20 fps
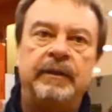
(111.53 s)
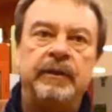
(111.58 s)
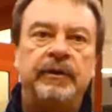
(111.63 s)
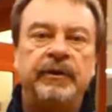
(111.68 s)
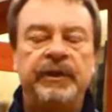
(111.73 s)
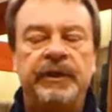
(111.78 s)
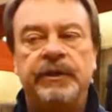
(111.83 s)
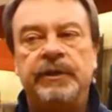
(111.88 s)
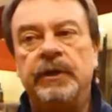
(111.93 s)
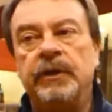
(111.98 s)

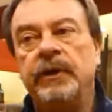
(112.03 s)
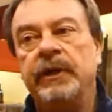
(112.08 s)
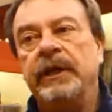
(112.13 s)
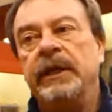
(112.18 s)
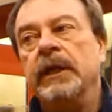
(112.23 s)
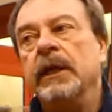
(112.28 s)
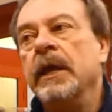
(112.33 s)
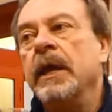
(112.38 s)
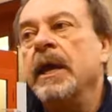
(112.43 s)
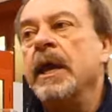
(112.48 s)

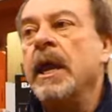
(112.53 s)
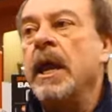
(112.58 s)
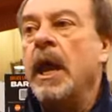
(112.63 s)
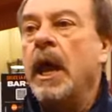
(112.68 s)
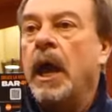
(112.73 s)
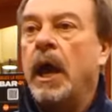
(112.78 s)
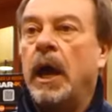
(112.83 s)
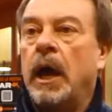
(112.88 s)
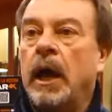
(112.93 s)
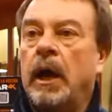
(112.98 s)

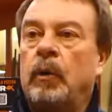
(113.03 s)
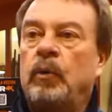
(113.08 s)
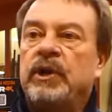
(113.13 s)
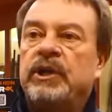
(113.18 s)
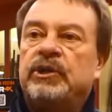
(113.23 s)
3030